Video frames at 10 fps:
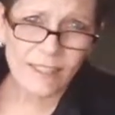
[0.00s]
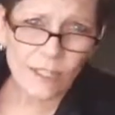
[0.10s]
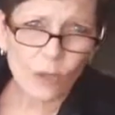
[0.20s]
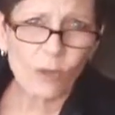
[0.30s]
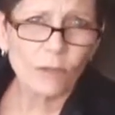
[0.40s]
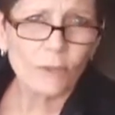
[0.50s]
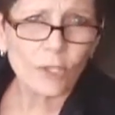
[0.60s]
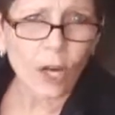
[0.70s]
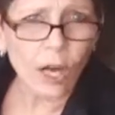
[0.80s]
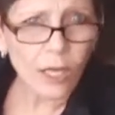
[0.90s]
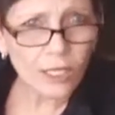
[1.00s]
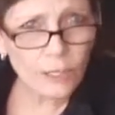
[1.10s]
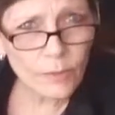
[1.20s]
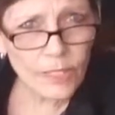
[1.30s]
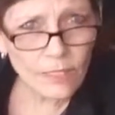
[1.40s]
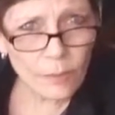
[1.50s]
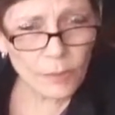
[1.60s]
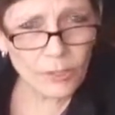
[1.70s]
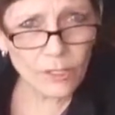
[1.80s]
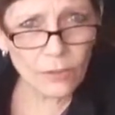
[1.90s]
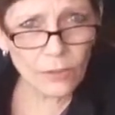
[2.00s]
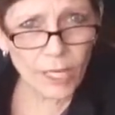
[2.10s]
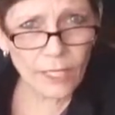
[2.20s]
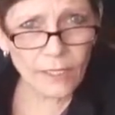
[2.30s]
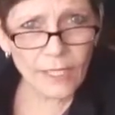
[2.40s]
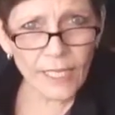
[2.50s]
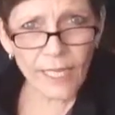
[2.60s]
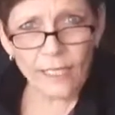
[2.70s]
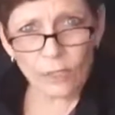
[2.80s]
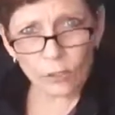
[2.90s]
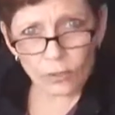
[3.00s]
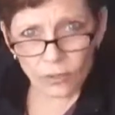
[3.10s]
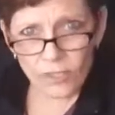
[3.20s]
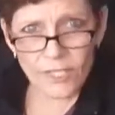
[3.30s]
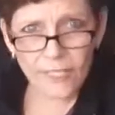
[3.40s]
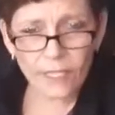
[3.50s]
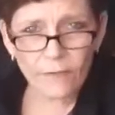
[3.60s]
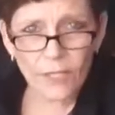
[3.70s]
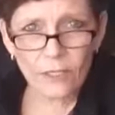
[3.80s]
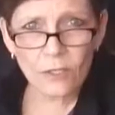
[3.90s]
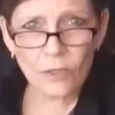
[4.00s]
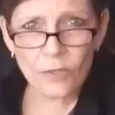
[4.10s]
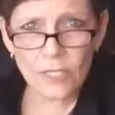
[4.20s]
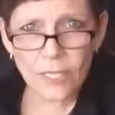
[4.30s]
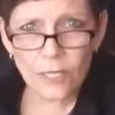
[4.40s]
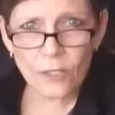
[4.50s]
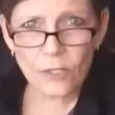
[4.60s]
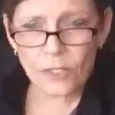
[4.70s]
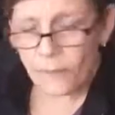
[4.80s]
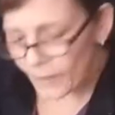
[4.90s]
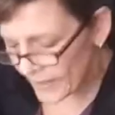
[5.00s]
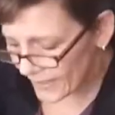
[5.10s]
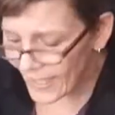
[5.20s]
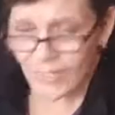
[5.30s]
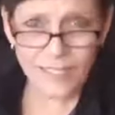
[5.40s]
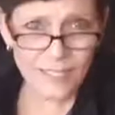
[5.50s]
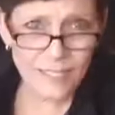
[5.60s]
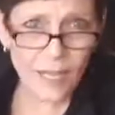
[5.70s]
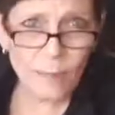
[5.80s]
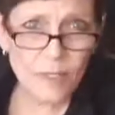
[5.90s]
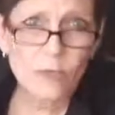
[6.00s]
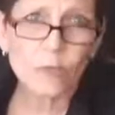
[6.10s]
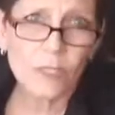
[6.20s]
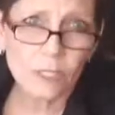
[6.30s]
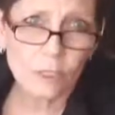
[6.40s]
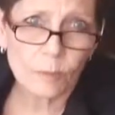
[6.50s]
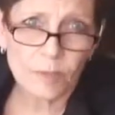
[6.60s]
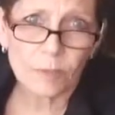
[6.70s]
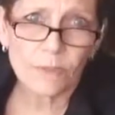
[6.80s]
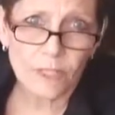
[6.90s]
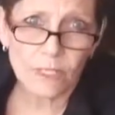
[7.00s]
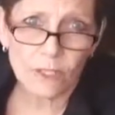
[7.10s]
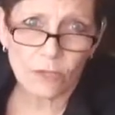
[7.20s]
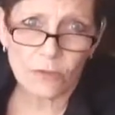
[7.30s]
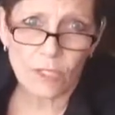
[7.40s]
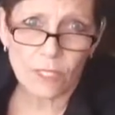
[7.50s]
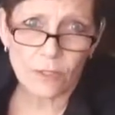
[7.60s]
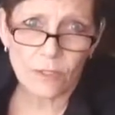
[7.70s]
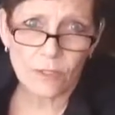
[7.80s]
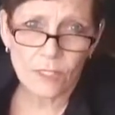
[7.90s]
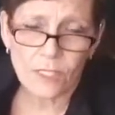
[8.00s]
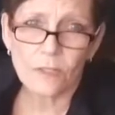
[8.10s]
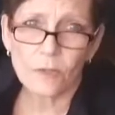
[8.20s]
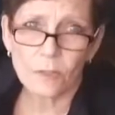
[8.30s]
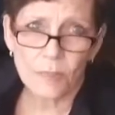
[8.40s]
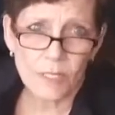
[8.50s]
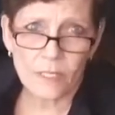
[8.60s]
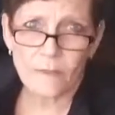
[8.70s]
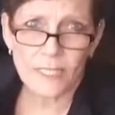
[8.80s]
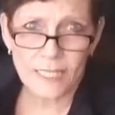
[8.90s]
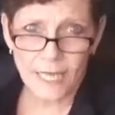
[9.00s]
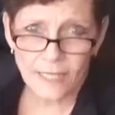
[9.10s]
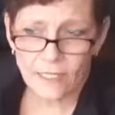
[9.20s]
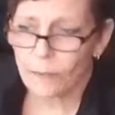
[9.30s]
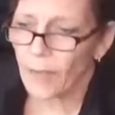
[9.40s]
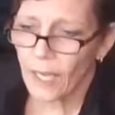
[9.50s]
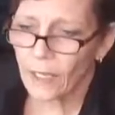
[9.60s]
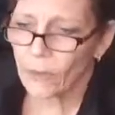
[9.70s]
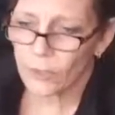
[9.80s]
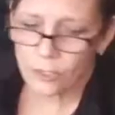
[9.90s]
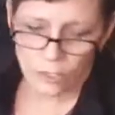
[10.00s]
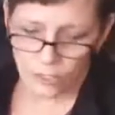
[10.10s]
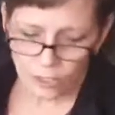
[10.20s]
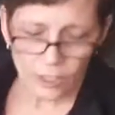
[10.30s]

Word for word: that overall it would end up looking gray, and it looks like I've hidden those layers, but the next step is really going to be revealing those layers. It's going to be the sanding back, which,